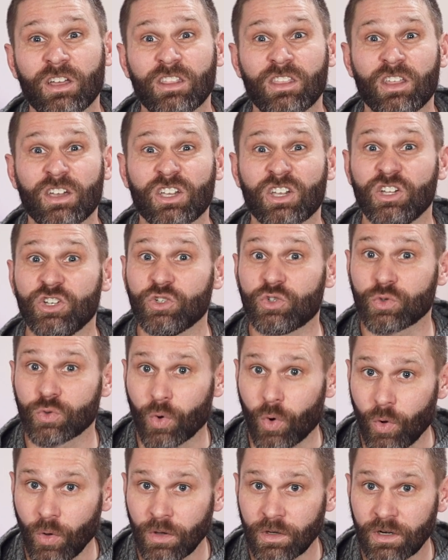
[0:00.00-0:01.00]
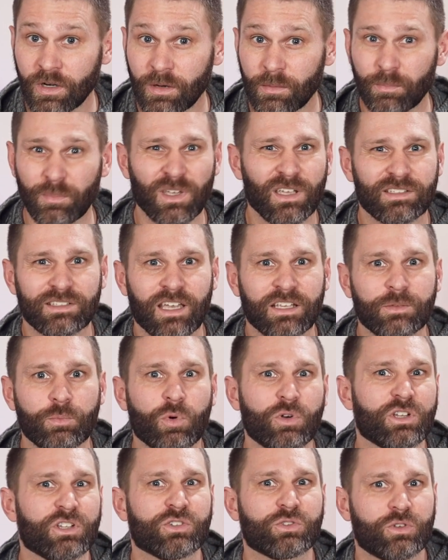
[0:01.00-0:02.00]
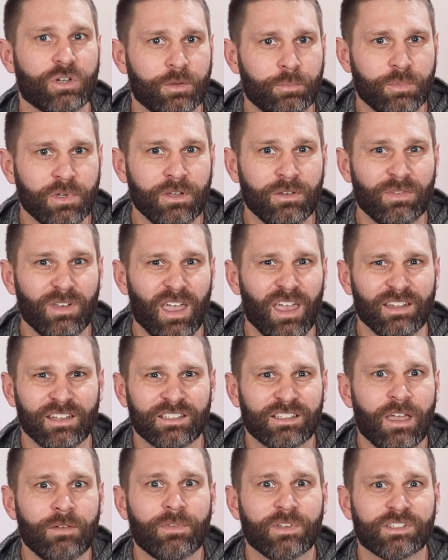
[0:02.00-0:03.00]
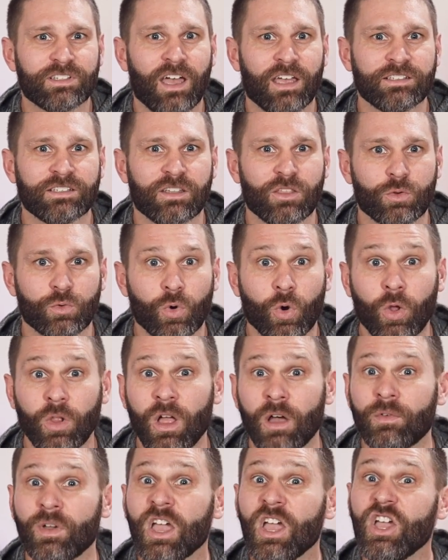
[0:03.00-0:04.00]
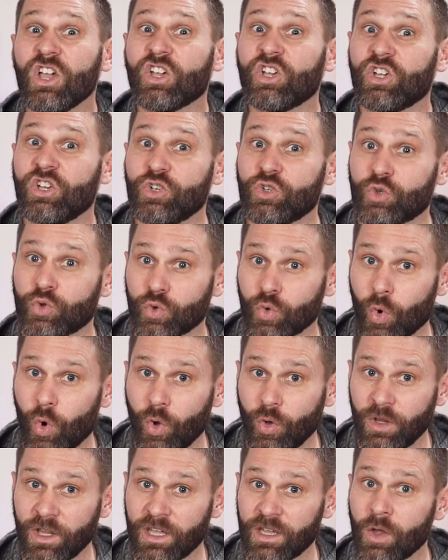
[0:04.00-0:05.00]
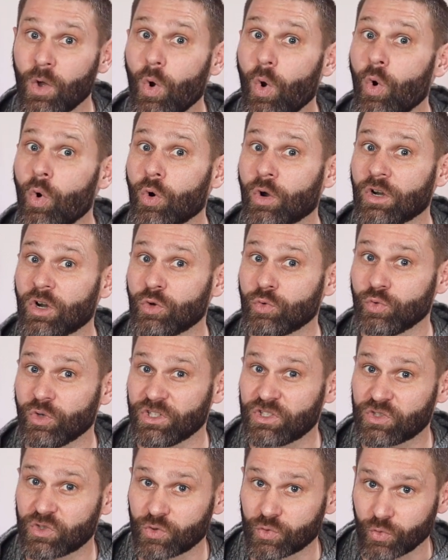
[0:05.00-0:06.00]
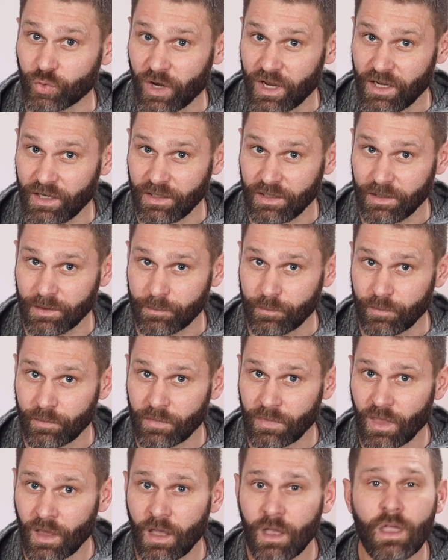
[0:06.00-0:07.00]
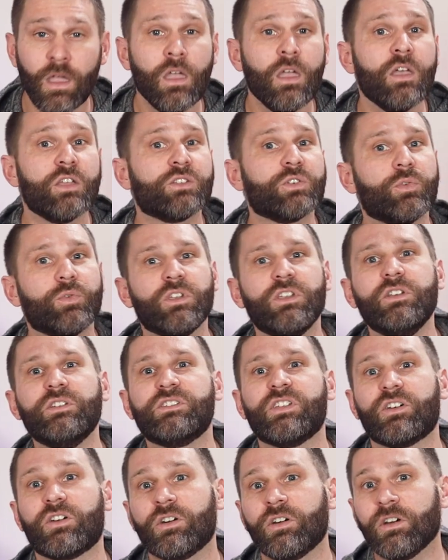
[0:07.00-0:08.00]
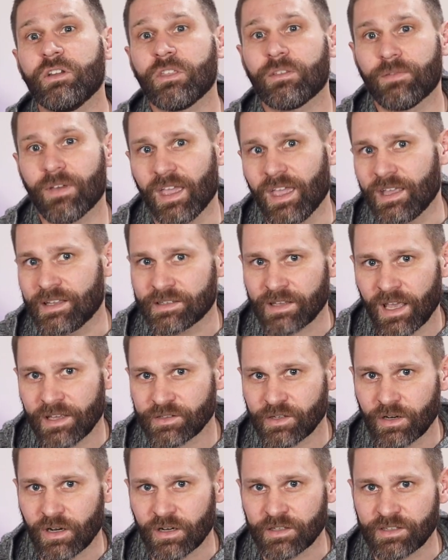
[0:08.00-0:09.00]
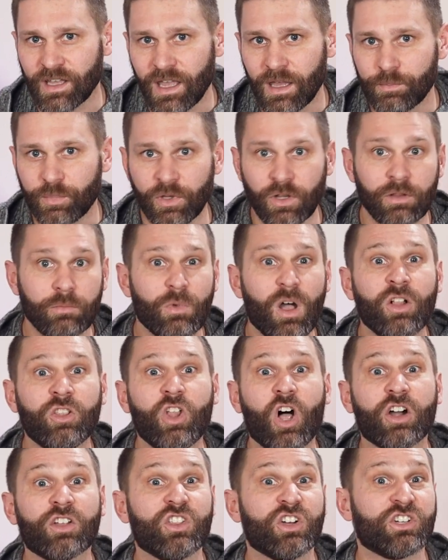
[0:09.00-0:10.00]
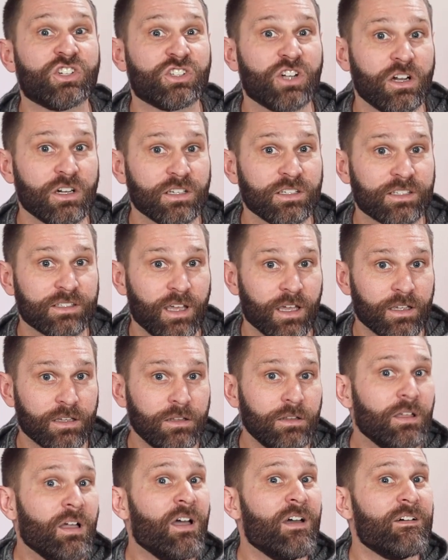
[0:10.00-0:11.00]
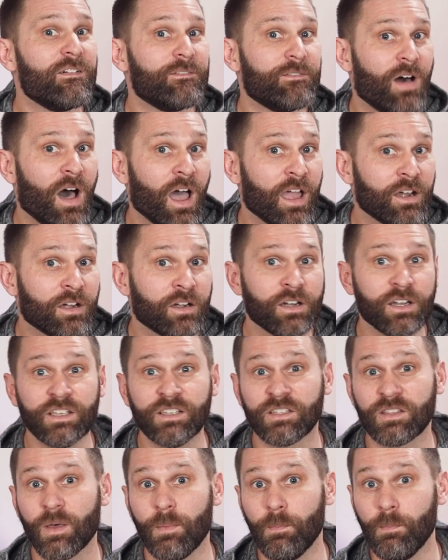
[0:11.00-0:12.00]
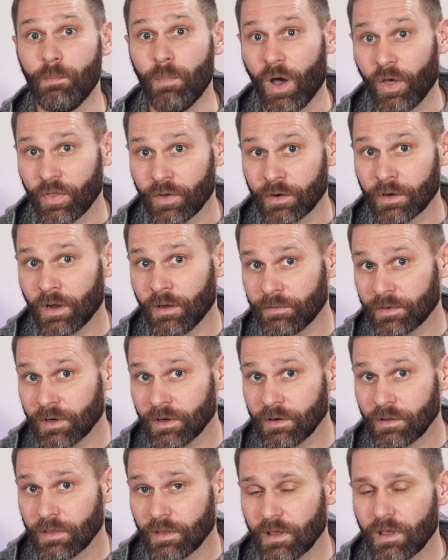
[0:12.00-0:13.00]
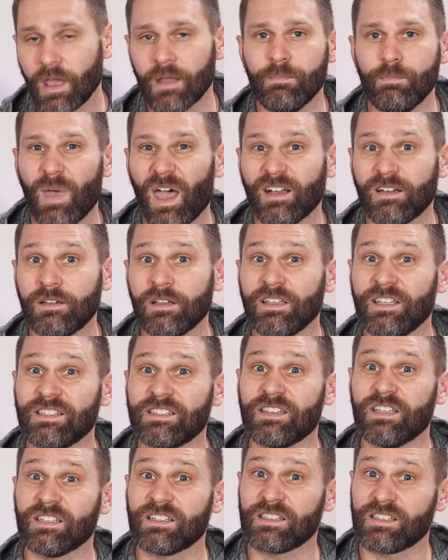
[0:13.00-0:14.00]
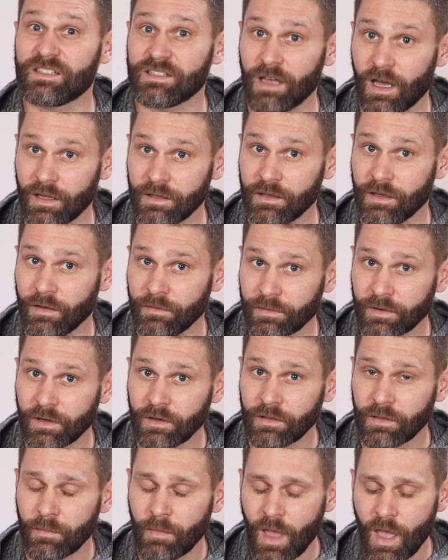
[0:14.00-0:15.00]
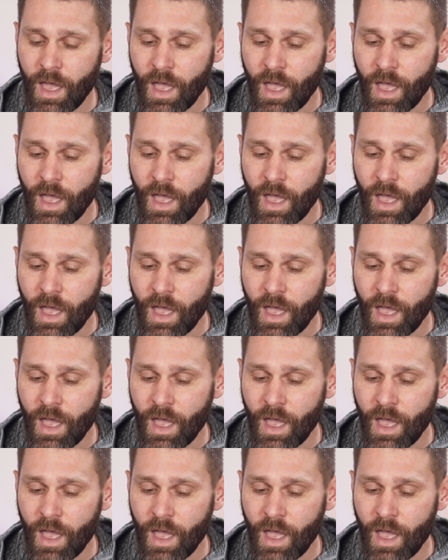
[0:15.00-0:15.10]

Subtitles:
it the controller because that's more descriptive and it's emphasizing the role of controlling or restraining. So if we use the earth phase as our example, along the Sheng cycle, fire is the mother of earth, and metal is the son of earth.